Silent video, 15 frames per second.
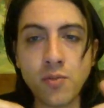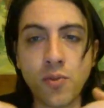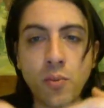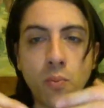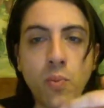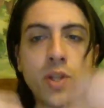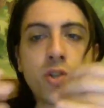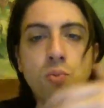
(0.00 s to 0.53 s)

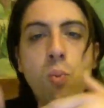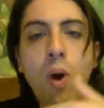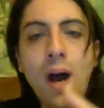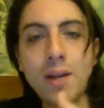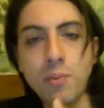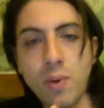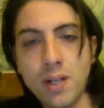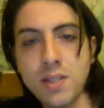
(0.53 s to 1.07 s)
from which
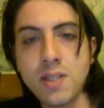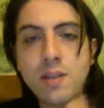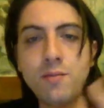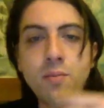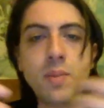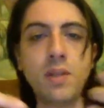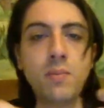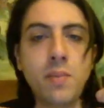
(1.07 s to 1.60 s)
white wines have
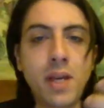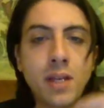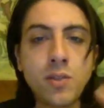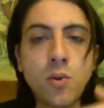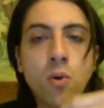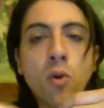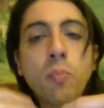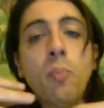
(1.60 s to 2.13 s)
been made,
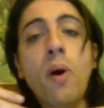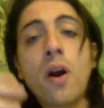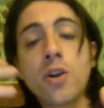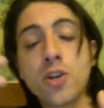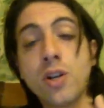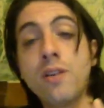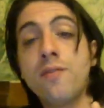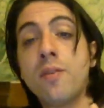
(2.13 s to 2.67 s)
or
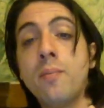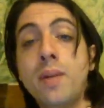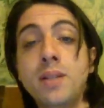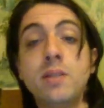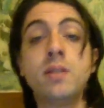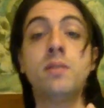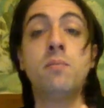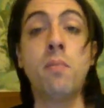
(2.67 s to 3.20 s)
partially
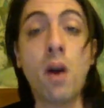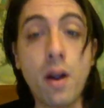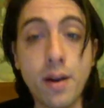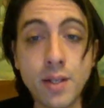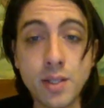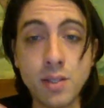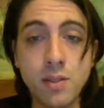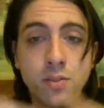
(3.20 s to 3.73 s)
fermented
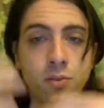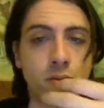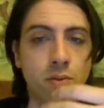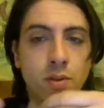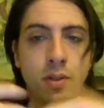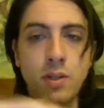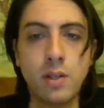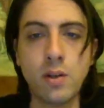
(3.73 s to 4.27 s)
marks,
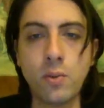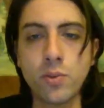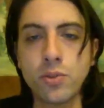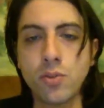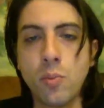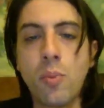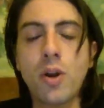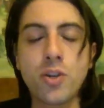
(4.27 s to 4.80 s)
so
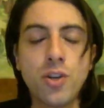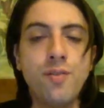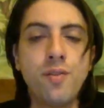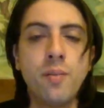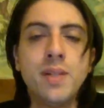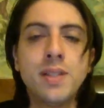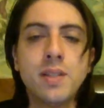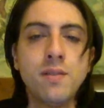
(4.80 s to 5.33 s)
also partially
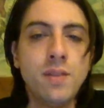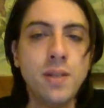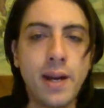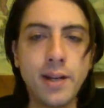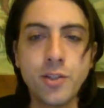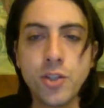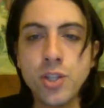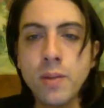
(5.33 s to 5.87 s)
fermented
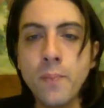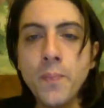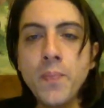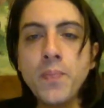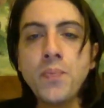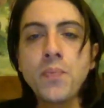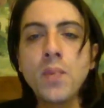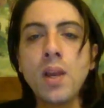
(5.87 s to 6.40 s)
vinacci,
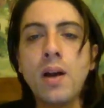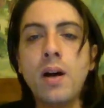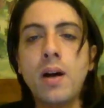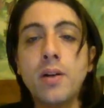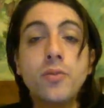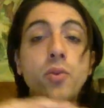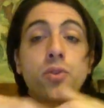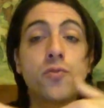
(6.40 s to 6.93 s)

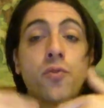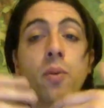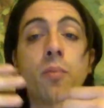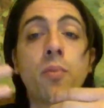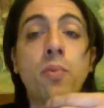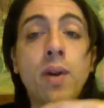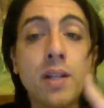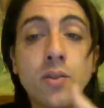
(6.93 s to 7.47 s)
those
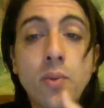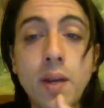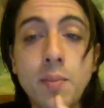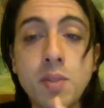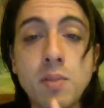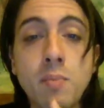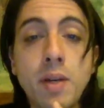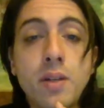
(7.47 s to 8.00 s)
from red
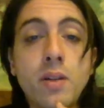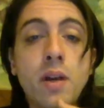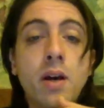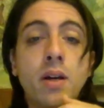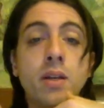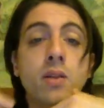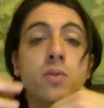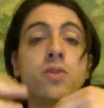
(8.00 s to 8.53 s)
grapes but
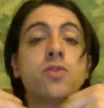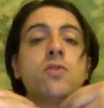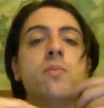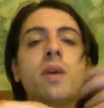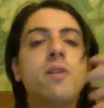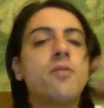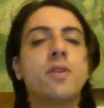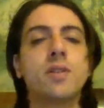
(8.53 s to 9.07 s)
used to
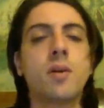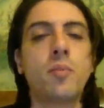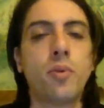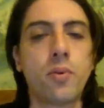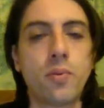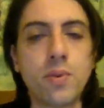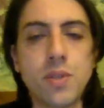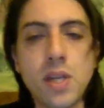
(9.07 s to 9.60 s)
make, for
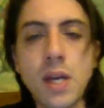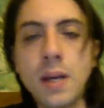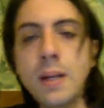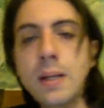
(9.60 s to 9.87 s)
example, rosé.